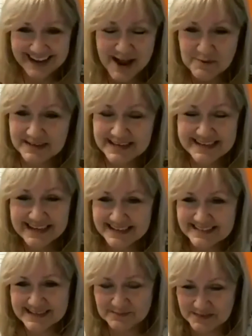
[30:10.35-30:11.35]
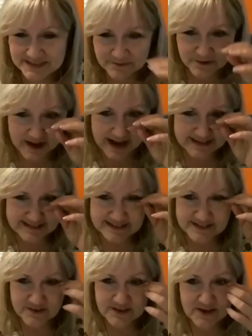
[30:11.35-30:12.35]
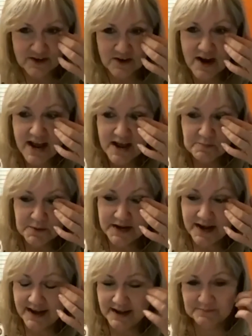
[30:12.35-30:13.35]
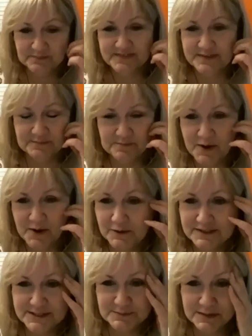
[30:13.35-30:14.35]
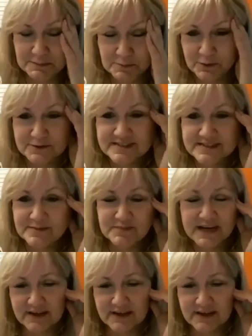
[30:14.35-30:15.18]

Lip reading: We need to get some different accents on here, but some Polish people or something.